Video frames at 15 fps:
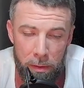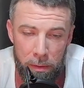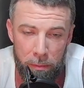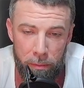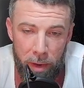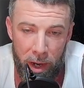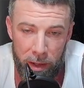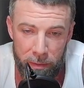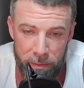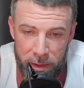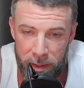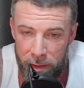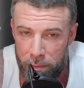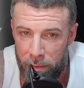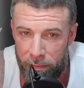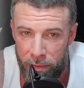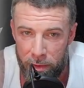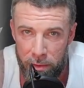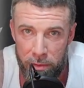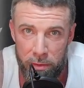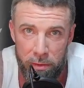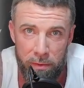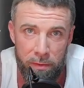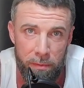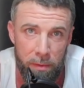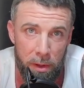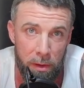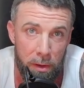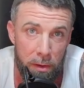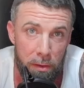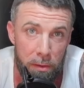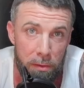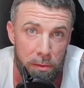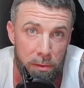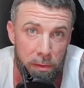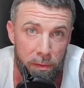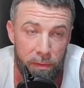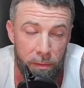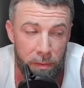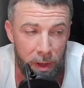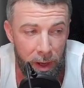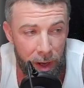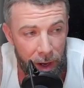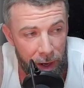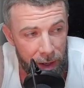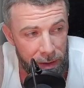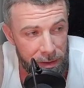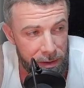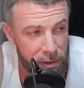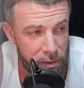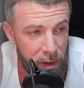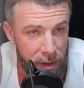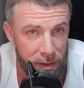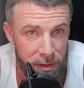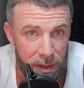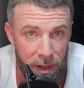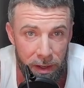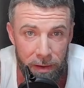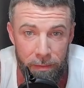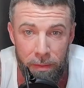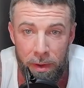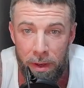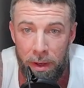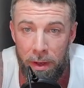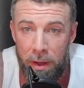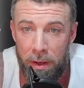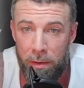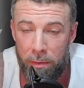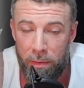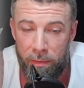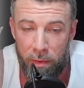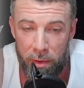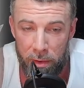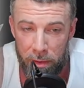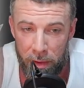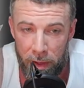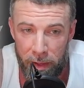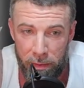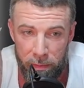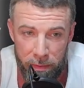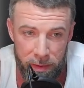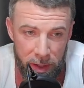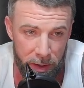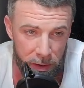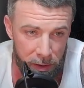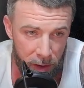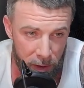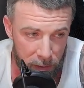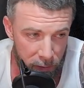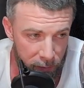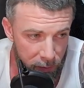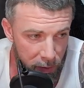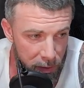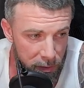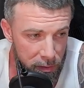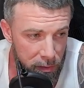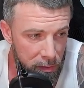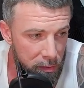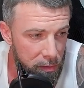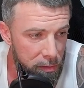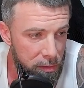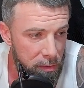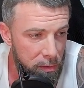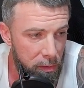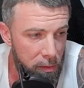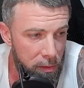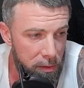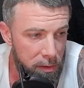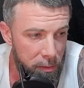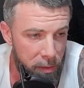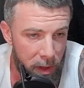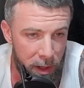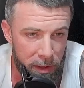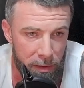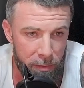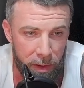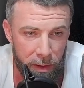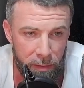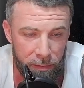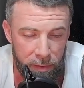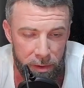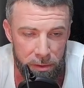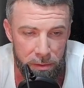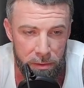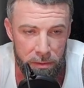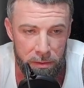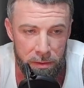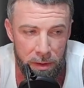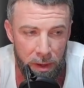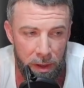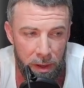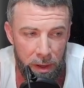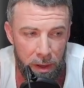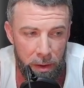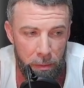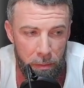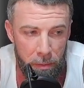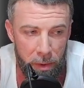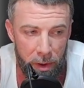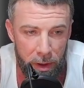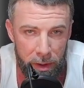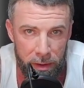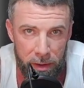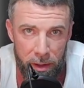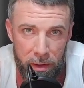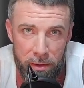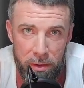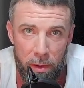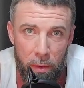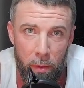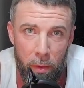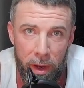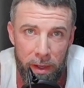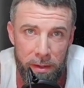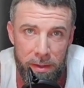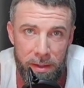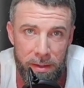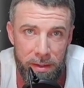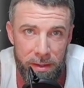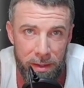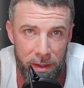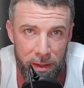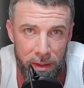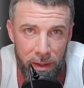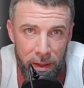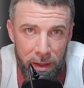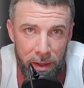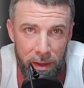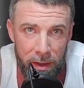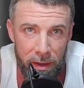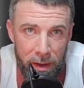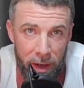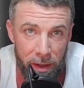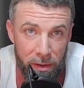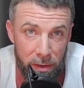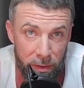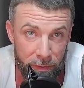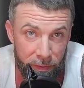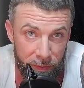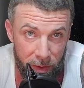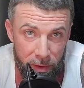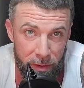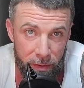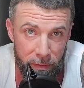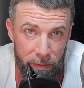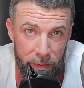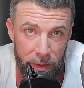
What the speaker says: bottom tick reversals from the lows or from the highs and try to time like 10 o'clock reversals or supply and demand reversals. But there's a way to see and confirm